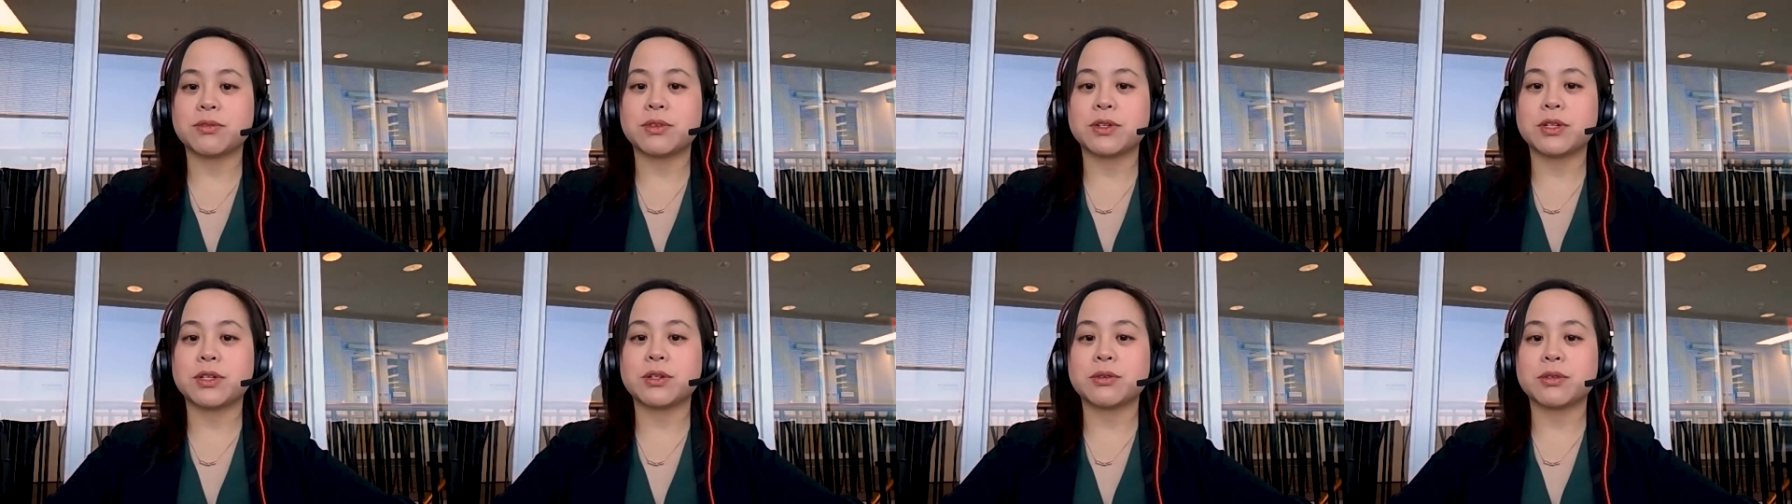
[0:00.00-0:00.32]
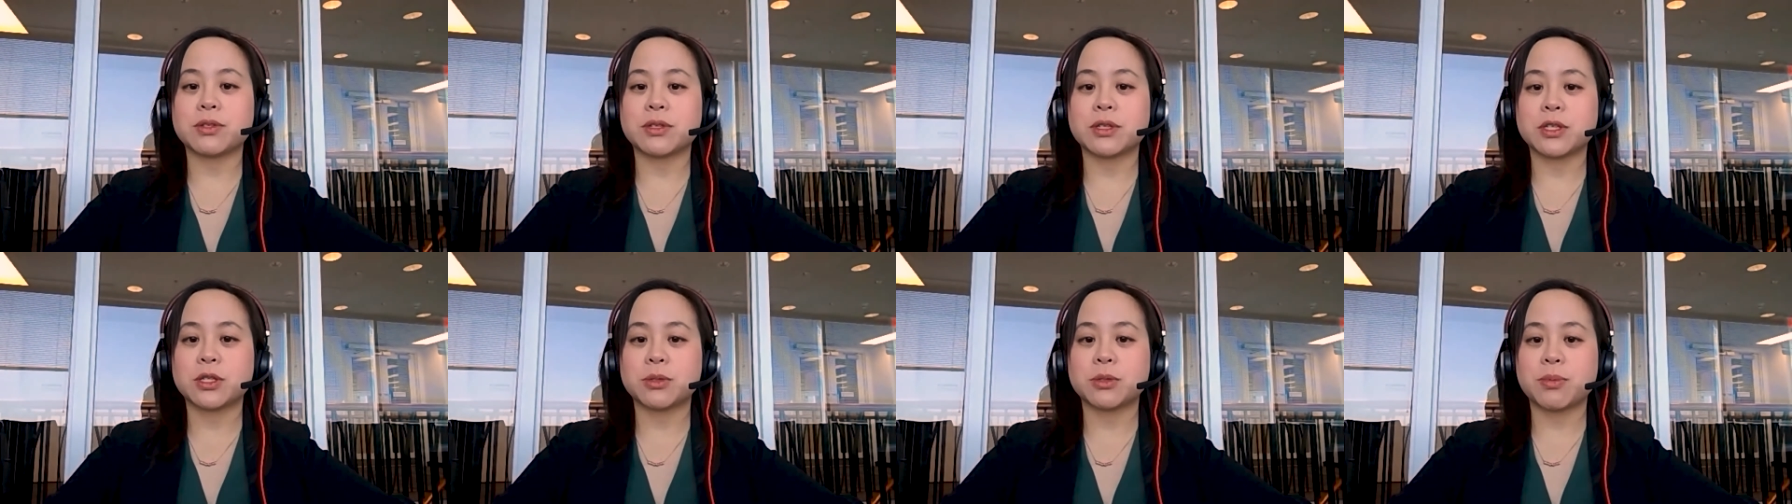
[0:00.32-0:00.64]

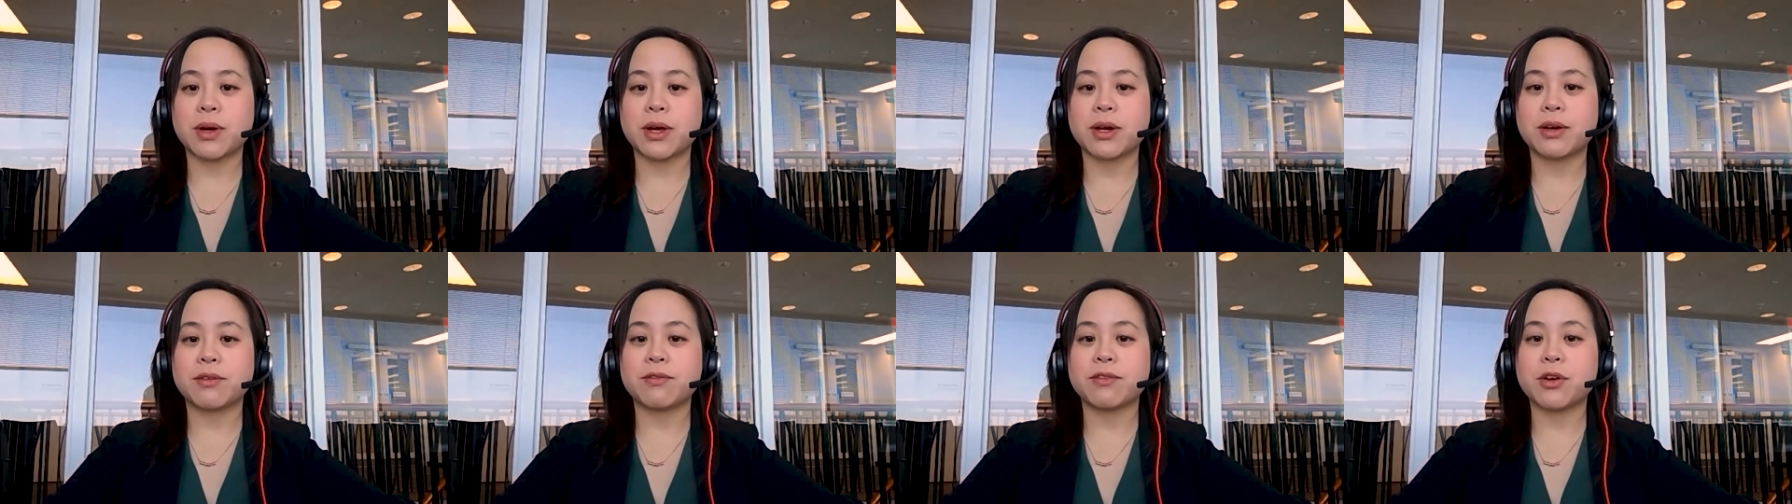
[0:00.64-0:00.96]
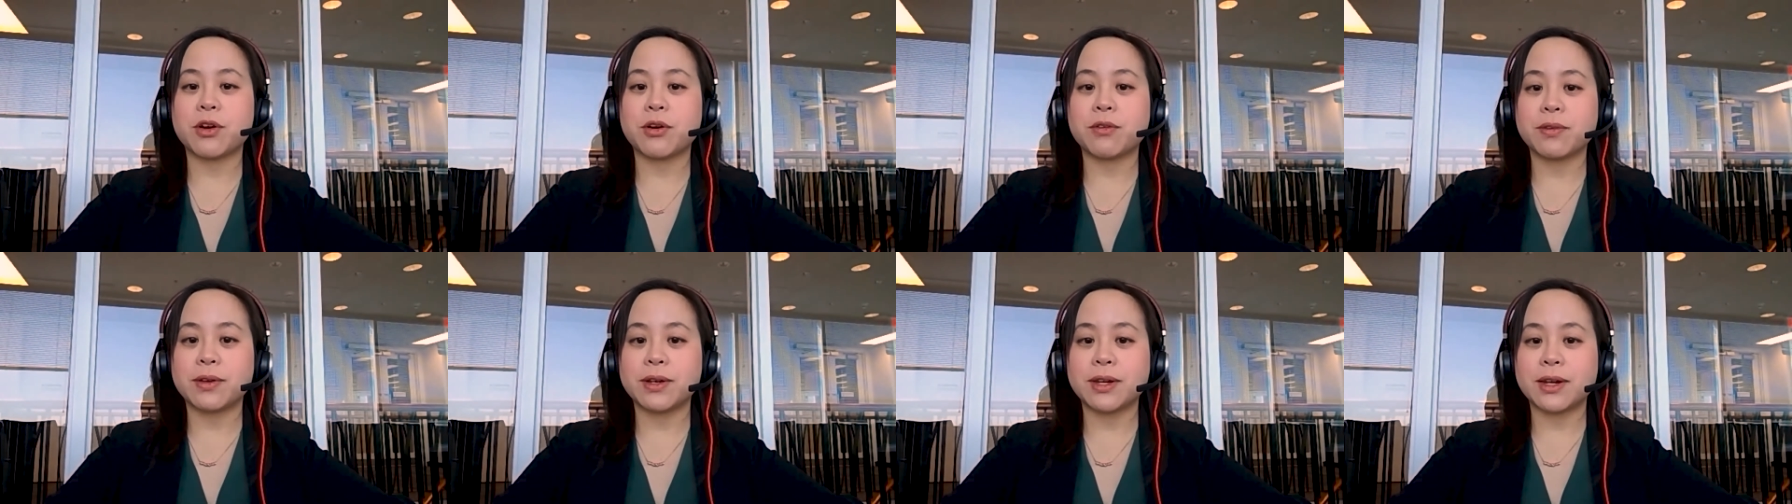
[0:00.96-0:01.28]
reduce the spread of
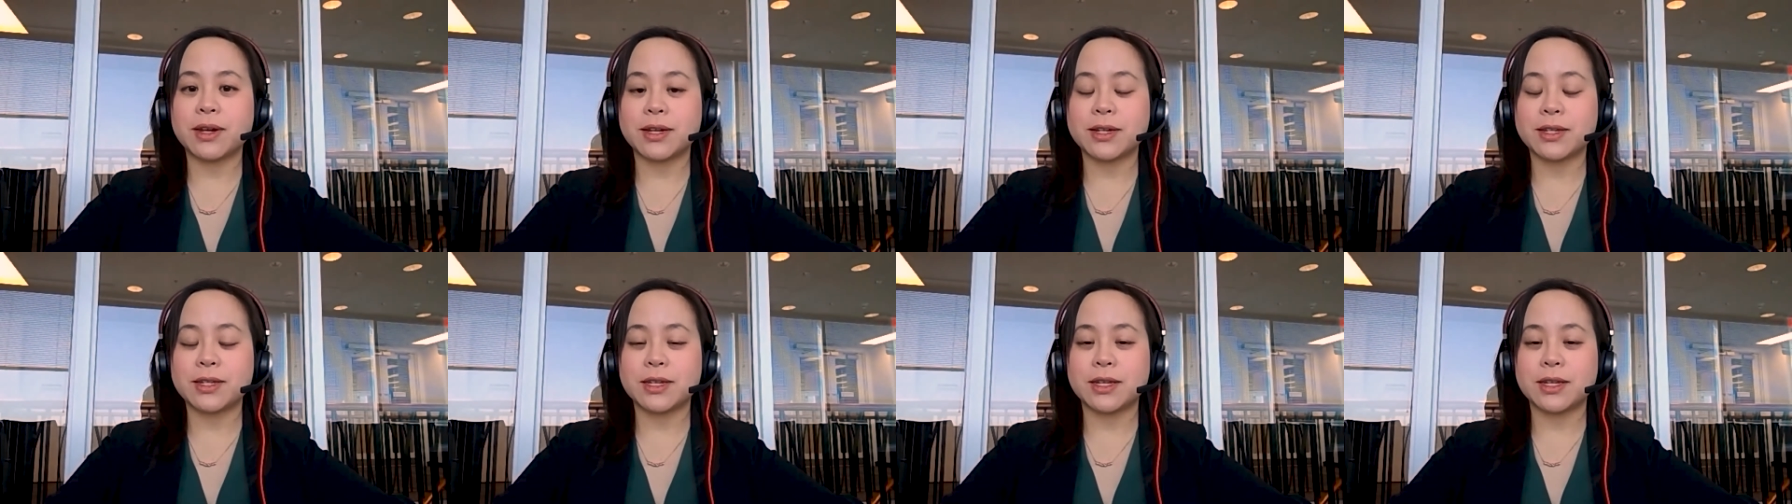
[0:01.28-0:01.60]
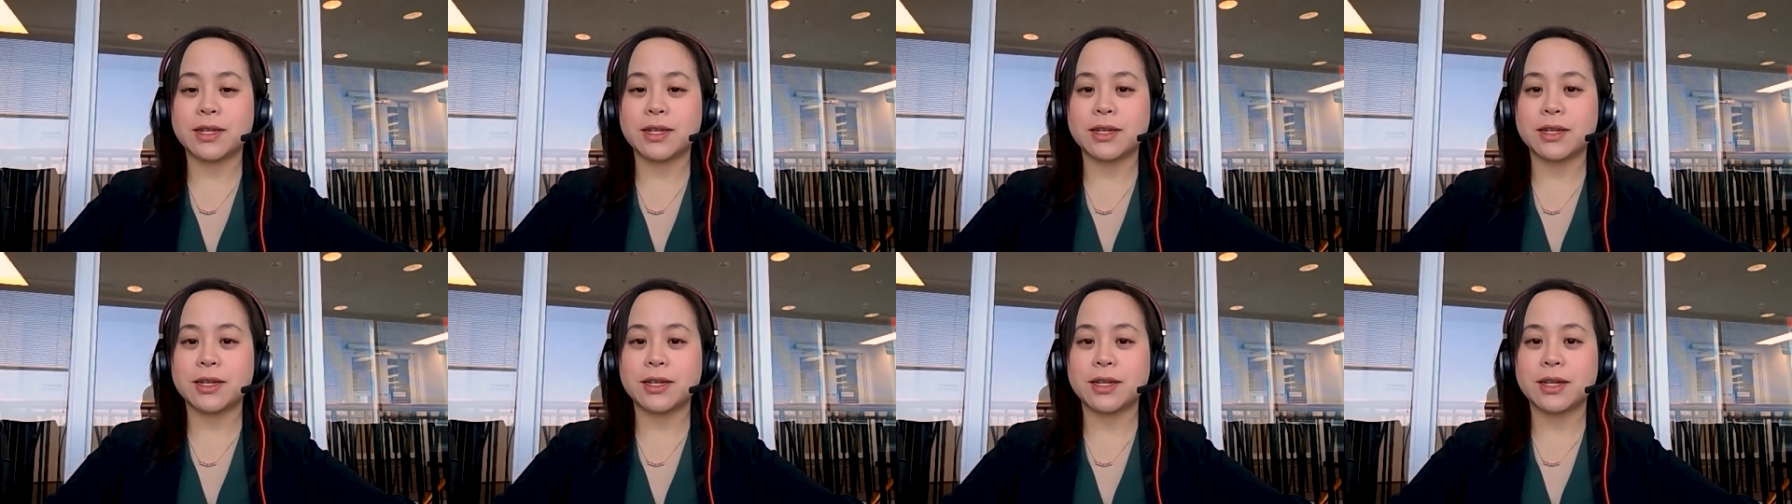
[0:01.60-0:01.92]
COVID
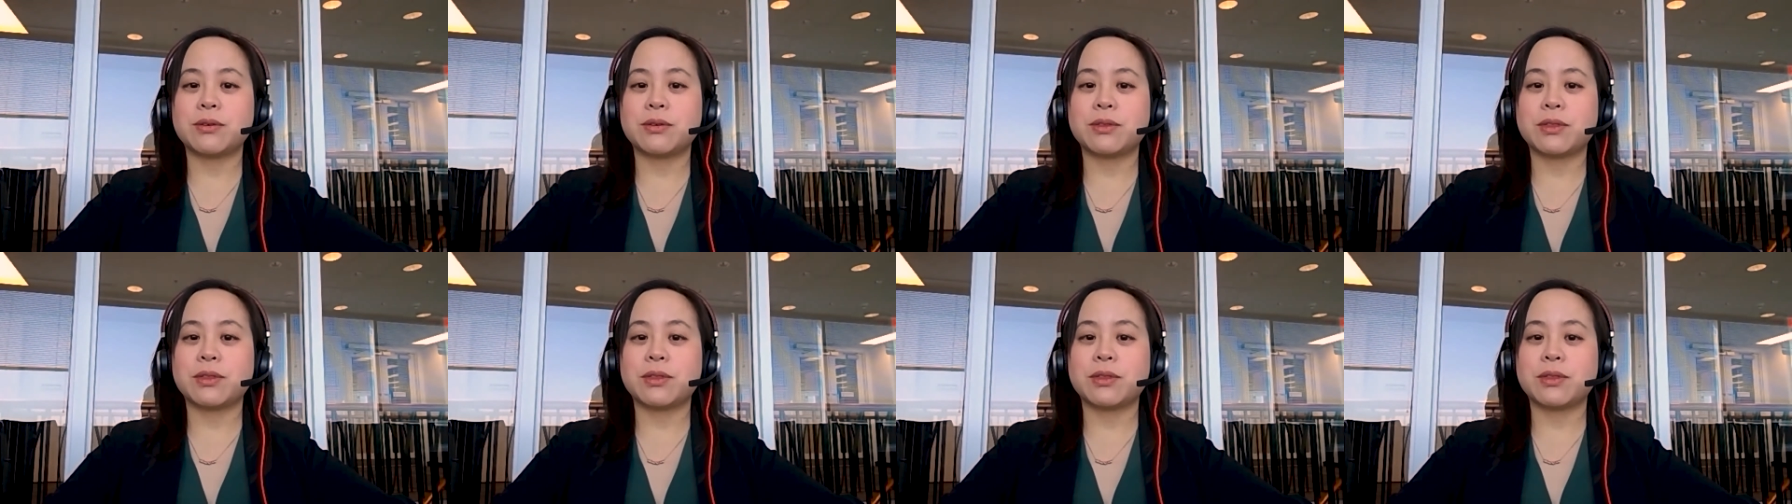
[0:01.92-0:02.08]
19.